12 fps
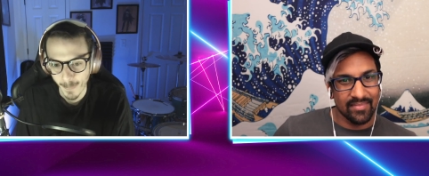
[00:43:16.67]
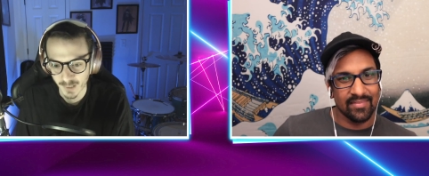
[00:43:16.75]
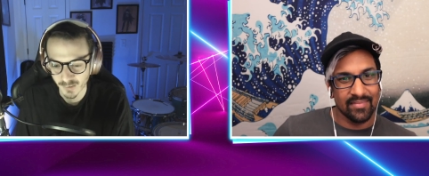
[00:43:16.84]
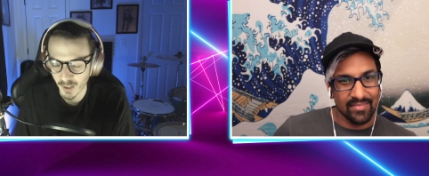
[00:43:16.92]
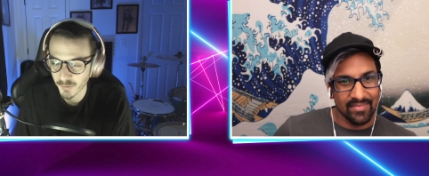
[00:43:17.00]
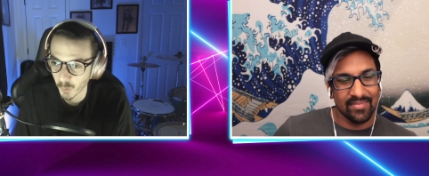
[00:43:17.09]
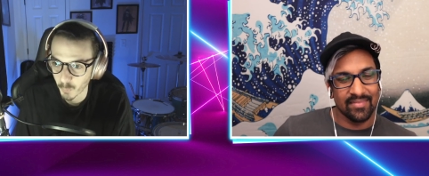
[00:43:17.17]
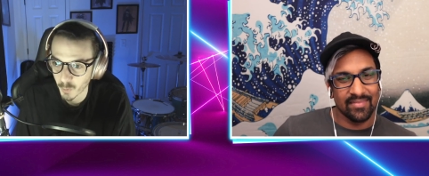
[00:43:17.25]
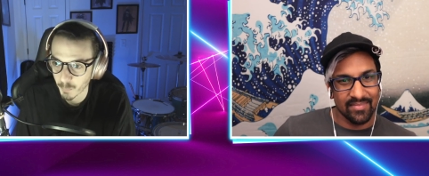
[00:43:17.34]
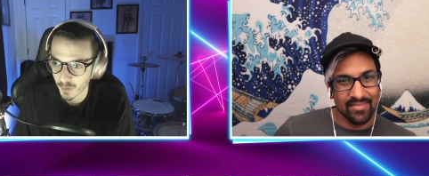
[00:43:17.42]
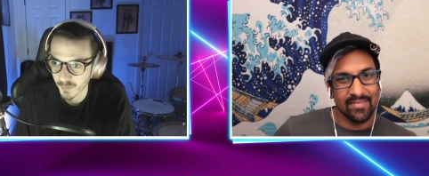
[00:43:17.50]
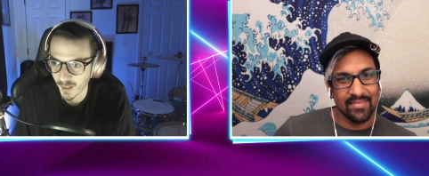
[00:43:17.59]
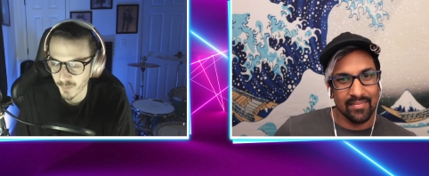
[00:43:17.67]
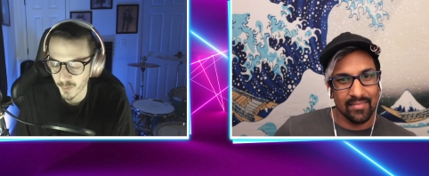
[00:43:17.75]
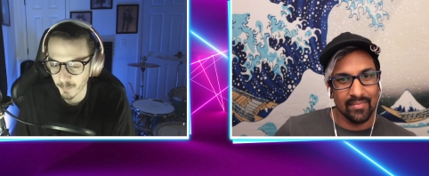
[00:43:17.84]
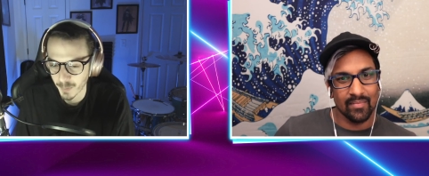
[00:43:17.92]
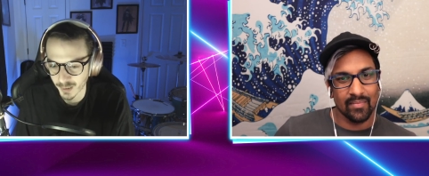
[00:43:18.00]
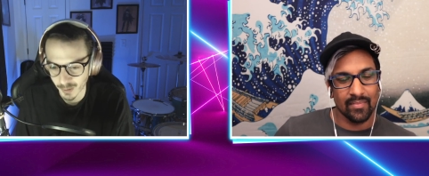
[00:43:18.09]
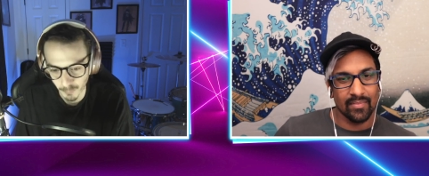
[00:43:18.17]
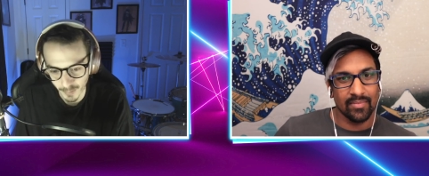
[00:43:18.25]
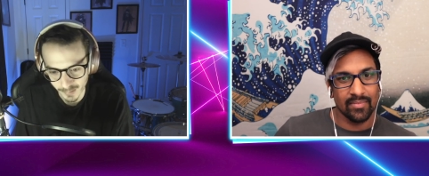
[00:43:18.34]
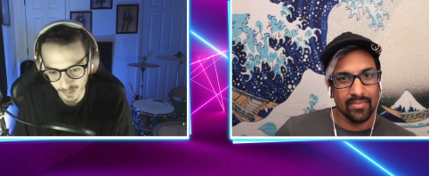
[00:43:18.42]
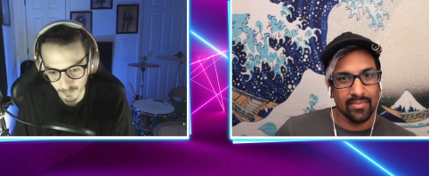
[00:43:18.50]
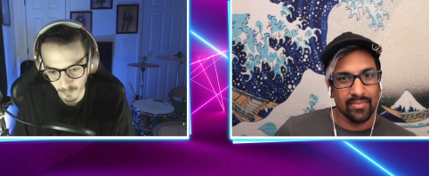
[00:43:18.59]
Speaker 1: It's also rumored that they're making
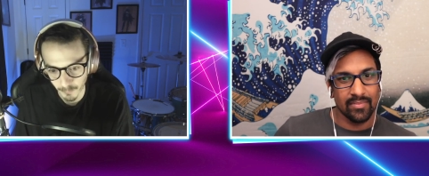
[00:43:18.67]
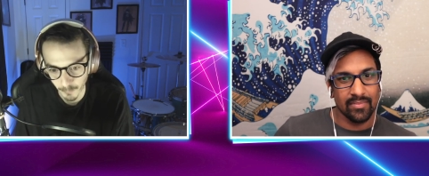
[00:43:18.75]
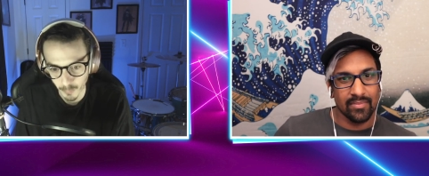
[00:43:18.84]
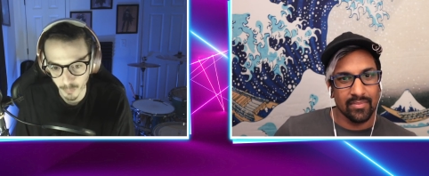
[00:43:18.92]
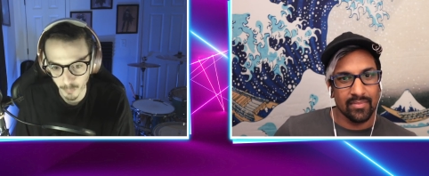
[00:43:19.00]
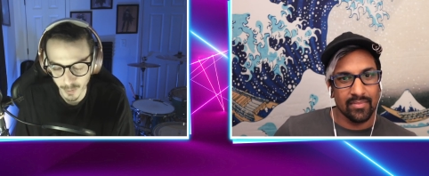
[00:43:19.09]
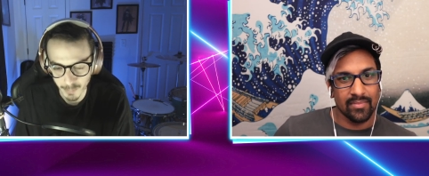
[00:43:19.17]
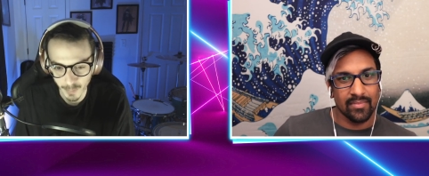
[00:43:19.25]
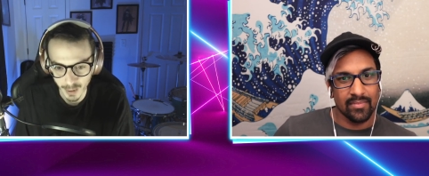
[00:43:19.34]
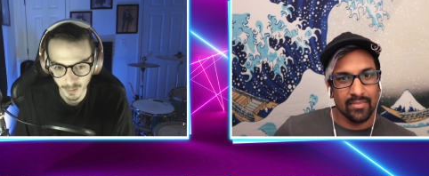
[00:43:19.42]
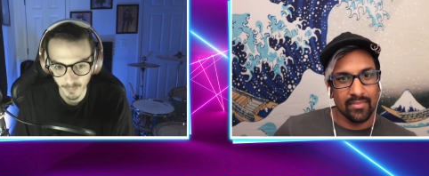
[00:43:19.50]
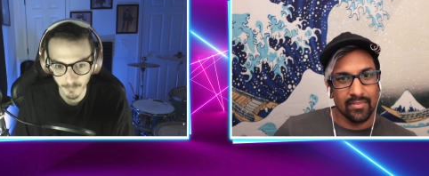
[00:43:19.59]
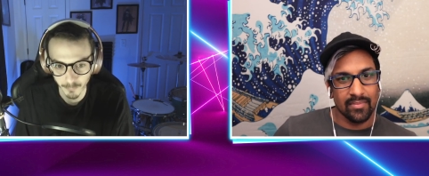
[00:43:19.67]
Resident Evil 4 remake